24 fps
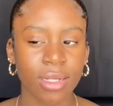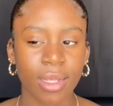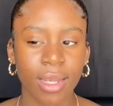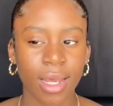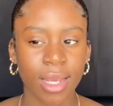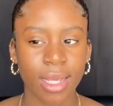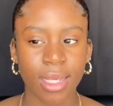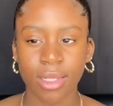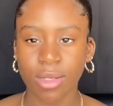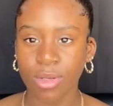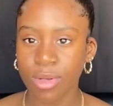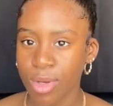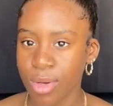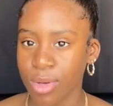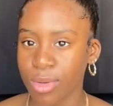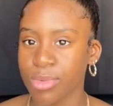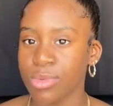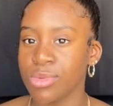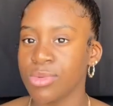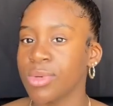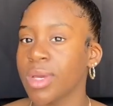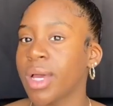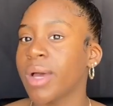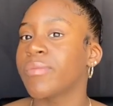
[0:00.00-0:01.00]
Like, no,
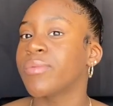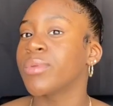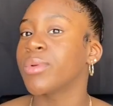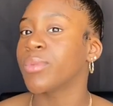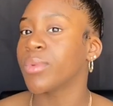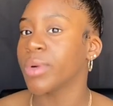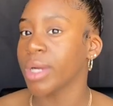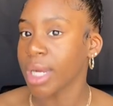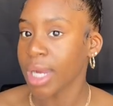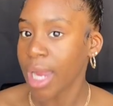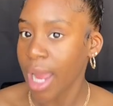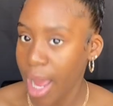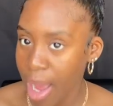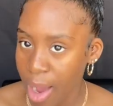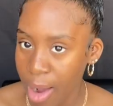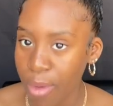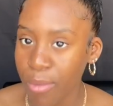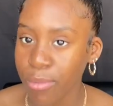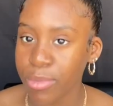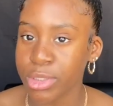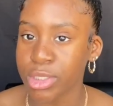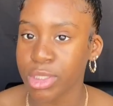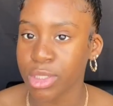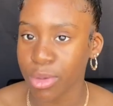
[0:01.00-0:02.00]
you have to work out
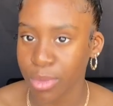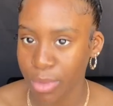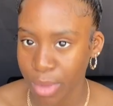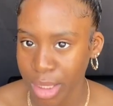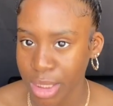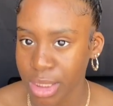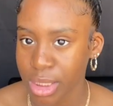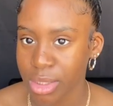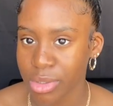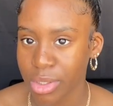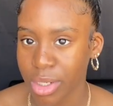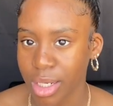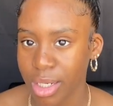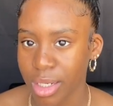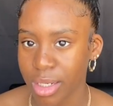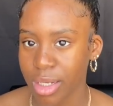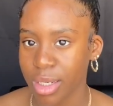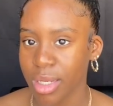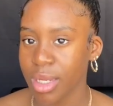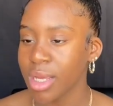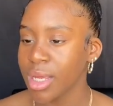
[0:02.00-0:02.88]
with your waist trainer.